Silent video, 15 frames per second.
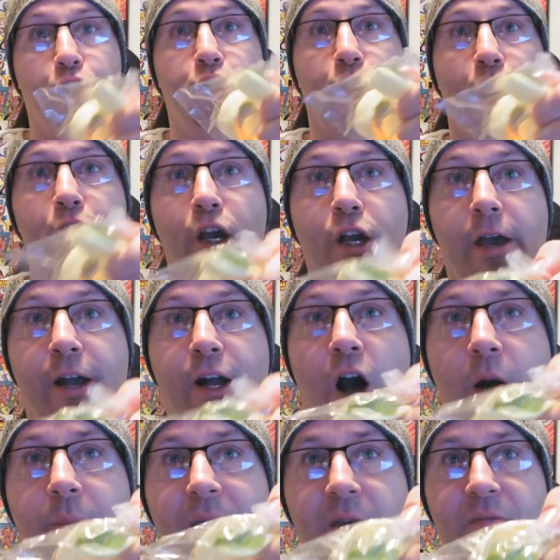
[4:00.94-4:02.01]
snake. It
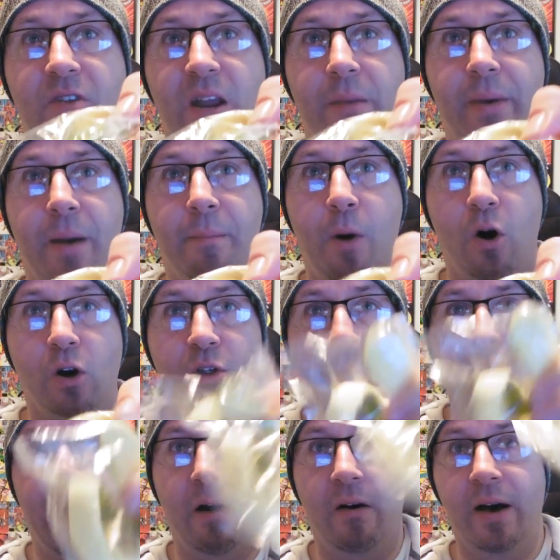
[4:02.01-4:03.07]
can't be really be a box
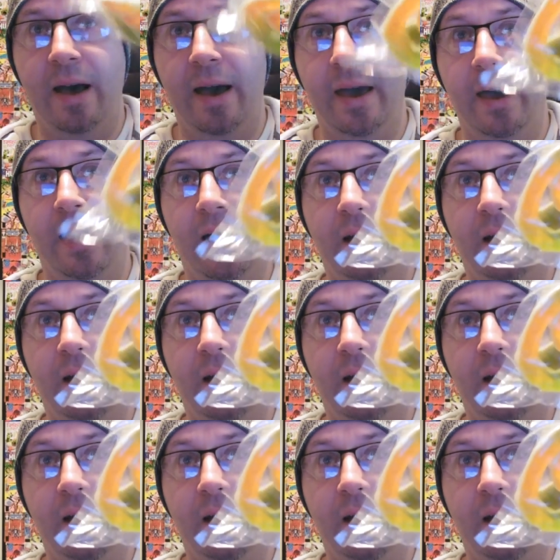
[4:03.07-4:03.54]
without a